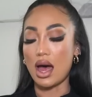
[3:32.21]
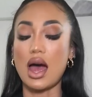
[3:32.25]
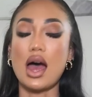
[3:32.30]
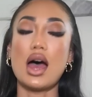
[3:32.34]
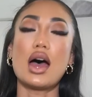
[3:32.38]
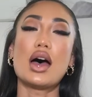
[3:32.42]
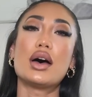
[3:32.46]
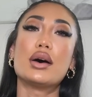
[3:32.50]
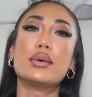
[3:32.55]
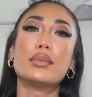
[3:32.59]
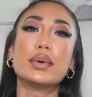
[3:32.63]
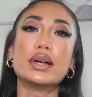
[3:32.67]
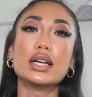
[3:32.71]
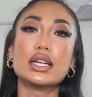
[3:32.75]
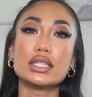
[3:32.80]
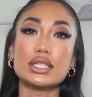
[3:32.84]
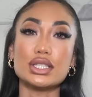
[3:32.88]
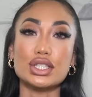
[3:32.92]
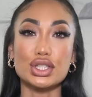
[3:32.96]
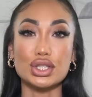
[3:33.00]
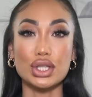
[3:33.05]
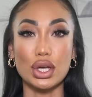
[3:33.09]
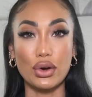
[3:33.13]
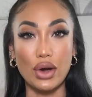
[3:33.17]
Um,
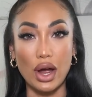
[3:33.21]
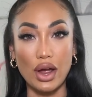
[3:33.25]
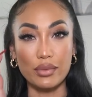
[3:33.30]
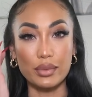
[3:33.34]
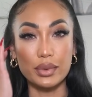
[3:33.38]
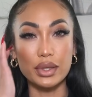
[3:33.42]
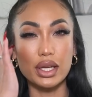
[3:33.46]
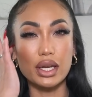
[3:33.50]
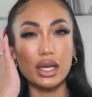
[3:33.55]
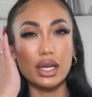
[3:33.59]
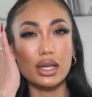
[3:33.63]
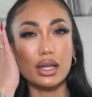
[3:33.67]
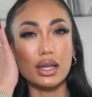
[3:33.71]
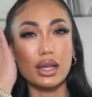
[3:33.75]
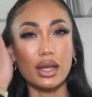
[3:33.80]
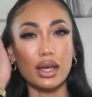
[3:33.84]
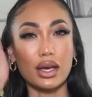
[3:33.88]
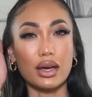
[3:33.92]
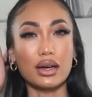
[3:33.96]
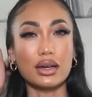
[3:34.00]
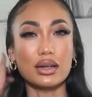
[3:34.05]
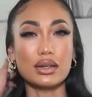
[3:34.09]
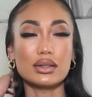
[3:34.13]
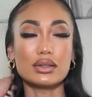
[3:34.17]
so I've been getting
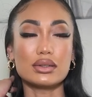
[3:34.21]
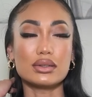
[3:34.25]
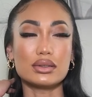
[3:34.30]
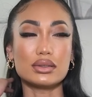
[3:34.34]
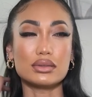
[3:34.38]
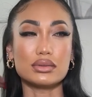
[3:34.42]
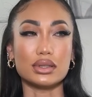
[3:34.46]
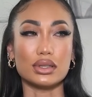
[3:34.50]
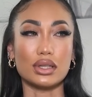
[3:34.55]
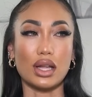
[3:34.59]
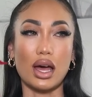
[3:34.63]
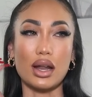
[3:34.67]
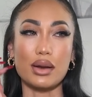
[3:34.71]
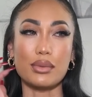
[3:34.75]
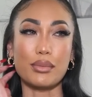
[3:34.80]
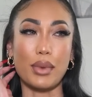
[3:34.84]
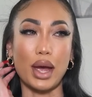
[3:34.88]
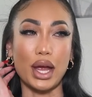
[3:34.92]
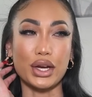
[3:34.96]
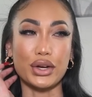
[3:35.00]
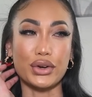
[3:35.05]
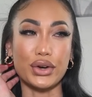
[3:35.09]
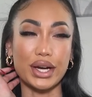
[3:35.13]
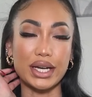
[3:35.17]
like a lot of
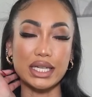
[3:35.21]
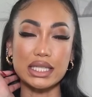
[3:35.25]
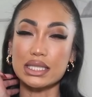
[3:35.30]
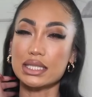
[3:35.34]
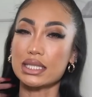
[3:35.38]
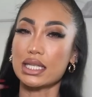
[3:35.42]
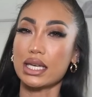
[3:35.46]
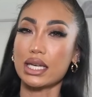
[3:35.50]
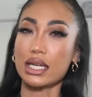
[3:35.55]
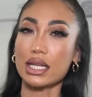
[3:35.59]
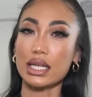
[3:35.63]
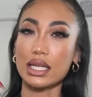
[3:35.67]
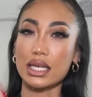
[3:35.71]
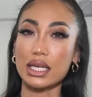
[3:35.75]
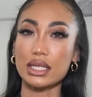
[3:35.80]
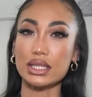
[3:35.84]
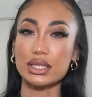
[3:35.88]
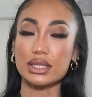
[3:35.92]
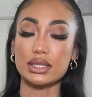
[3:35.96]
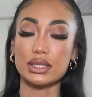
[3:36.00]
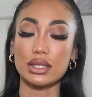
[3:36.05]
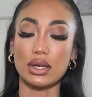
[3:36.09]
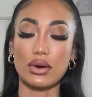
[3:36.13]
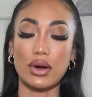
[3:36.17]
migraines lately,
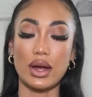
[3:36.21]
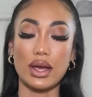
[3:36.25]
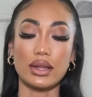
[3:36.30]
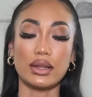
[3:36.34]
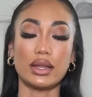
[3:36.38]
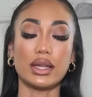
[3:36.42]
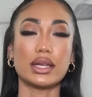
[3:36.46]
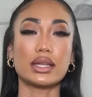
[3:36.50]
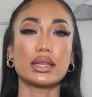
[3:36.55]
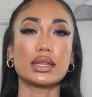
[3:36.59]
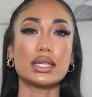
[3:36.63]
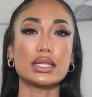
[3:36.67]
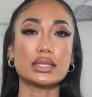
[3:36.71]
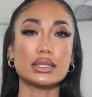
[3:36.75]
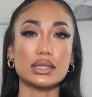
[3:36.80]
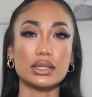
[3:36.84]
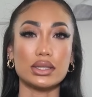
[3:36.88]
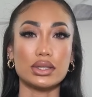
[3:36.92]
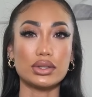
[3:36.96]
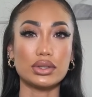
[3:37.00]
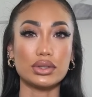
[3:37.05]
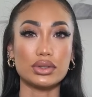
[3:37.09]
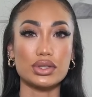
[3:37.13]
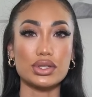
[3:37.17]
so I like these
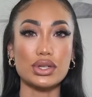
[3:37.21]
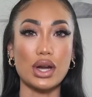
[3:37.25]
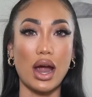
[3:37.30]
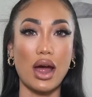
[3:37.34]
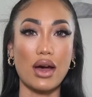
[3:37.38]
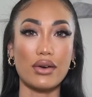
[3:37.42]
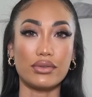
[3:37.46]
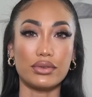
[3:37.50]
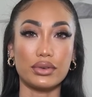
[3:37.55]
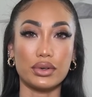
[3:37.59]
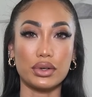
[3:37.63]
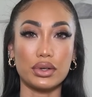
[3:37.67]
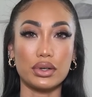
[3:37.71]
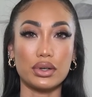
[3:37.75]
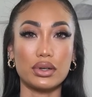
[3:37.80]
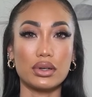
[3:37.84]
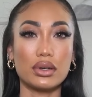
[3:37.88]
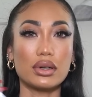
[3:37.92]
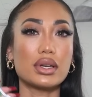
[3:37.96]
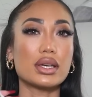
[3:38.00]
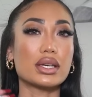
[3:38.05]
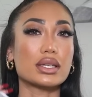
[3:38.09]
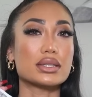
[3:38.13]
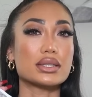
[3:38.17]
little
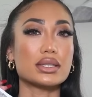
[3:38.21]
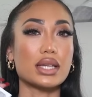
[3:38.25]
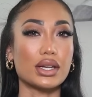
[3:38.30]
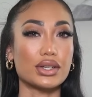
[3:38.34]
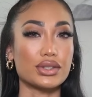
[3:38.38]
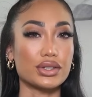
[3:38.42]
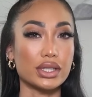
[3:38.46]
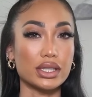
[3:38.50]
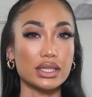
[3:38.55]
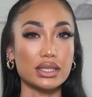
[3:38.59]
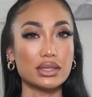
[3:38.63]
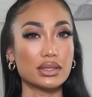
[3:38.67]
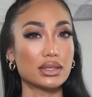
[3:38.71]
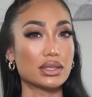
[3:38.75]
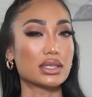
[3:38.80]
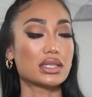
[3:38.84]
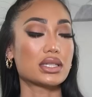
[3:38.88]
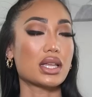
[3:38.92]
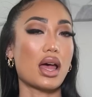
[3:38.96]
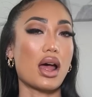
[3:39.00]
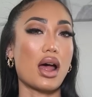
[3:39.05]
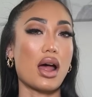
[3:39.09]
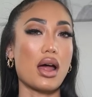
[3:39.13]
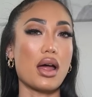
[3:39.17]
travel Excedrins.
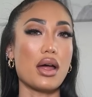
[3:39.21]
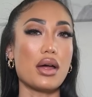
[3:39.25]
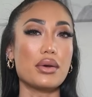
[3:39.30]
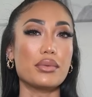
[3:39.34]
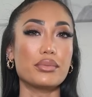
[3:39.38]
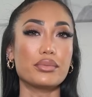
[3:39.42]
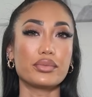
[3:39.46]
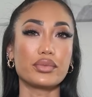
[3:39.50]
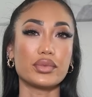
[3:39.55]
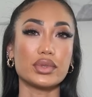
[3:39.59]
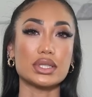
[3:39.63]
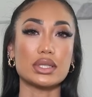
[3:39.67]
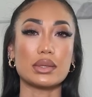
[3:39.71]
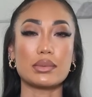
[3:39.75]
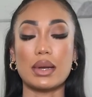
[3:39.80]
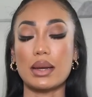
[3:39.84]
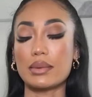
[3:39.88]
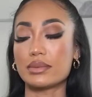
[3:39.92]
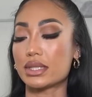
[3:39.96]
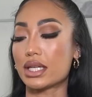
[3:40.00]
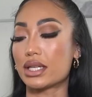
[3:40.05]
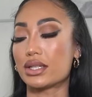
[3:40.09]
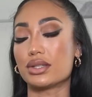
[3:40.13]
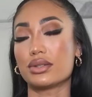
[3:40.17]
Um,
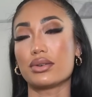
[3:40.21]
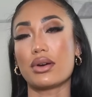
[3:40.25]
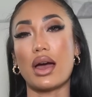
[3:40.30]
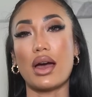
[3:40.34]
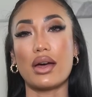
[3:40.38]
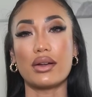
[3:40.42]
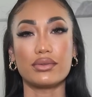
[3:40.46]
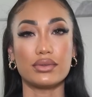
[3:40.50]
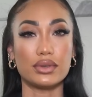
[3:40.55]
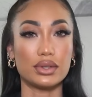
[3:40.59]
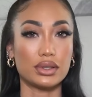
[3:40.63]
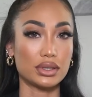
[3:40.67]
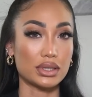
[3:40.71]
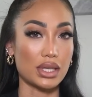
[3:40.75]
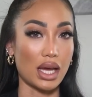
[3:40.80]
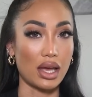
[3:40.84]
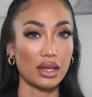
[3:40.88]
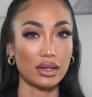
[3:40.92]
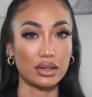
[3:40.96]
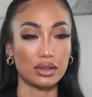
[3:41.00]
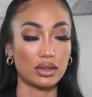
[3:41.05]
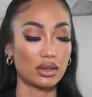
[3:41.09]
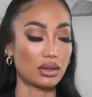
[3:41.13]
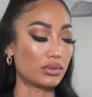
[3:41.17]
sometimes I do Advil,
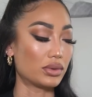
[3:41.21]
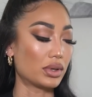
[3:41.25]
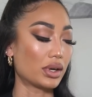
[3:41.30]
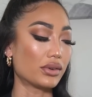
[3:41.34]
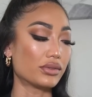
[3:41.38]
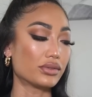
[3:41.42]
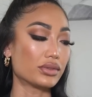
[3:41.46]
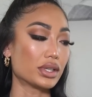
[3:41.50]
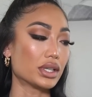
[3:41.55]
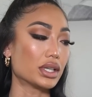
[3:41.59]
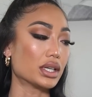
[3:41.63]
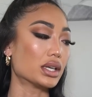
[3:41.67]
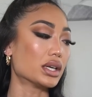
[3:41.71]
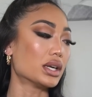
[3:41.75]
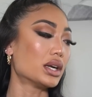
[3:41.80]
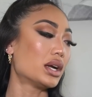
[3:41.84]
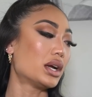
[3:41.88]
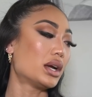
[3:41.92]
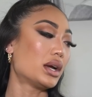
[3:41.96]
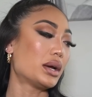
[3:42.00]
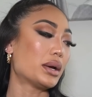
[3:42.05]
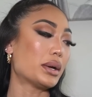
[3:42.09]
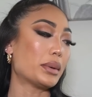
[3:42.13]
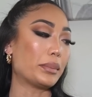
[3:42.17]
Tylenol, whatever,
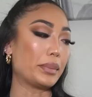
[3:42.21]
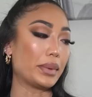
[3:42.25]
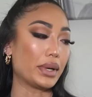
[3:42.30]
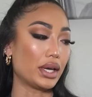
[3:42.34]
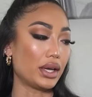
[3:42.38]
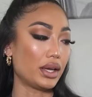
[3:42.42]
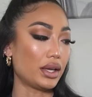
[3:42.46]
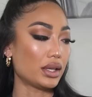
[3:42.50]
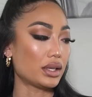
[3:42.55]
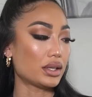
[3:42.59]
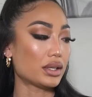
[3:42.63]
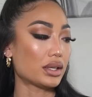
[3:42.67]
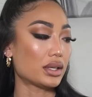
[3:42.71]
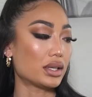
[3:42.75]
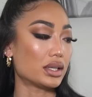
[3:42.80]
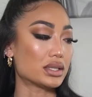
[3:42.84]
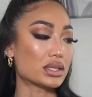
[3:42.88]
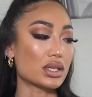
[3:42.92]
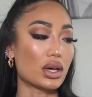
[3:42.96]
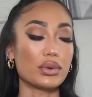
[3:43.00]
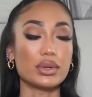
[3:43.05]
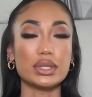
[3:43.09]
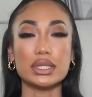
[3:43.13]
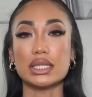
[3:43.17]
but it's
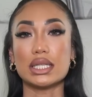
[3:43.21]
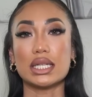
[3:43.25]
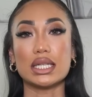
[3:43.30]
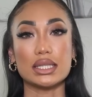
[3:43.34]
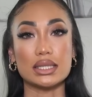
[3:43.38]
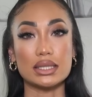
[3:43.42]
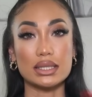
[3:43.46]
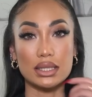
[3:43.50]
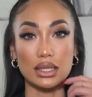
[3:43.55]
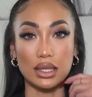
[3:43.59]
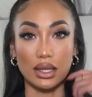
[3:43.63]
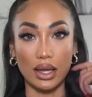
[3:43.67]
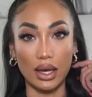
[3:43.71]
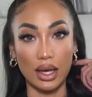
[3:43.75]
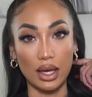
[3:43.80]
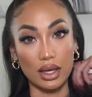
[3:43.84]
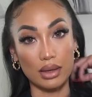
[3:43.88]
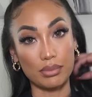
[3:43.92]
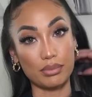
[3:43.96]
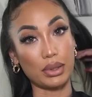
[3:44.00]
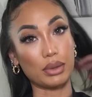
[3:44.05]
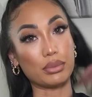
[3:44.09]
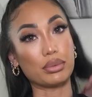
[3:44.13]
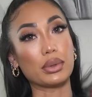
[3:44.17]
always nice to
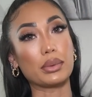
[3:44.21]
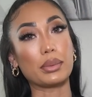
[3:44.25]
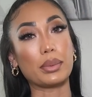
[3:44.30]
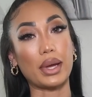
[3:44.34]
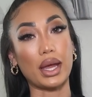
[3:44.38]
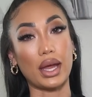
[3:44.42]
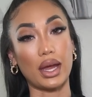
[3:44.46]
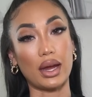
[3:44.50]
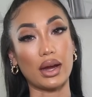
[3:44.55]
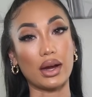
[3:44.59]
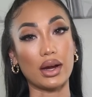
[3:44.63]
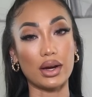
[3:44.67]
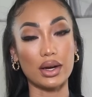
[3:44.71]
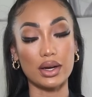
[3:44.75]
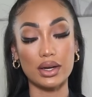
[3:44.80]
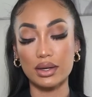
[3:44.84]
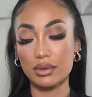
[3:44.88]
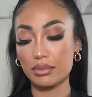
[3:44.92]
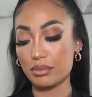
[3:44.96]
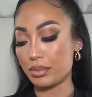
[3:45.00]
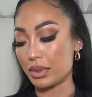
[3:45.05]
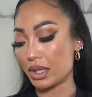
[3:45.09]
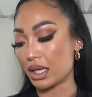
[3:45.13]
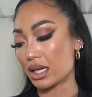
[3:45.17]
like be
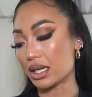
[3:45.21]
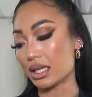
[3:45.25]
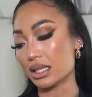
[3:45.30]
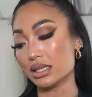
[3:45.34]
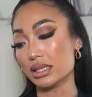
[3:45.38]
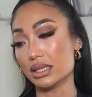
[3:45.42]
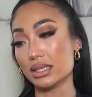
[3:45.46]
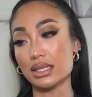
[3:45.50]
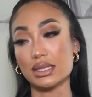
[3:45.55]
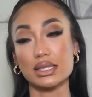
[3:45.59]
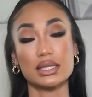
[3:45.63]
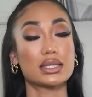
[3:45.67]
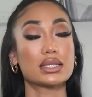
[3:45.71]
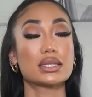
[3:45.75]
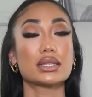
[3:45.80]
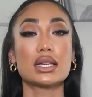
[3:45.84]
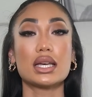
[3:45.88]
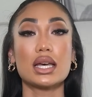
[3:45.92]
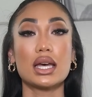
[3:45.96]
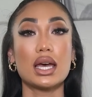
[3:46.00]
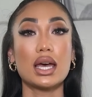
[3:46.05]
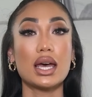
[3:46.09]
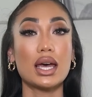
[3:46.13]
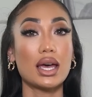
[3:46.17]
prepared because
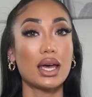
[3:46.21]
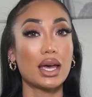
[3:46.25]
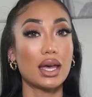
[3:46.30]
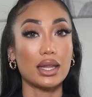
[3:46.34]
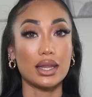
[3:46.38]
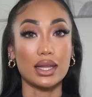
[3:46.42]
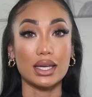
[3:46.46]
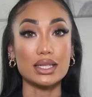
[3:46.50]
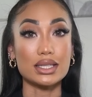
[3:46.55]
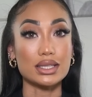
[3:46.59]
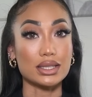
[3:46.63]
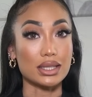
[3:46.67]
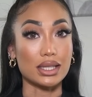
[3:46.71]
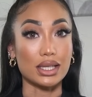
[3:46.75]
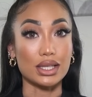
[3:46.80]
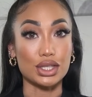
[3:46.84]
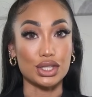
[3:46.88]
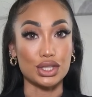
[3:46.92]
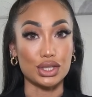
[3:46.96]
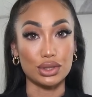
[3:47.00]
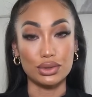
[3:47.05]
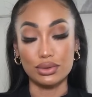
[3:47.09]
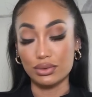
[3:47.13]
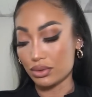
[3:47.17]
they just
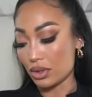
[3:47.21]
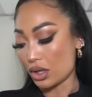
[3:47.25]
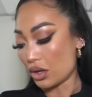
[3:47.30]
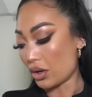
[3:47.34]
hit you,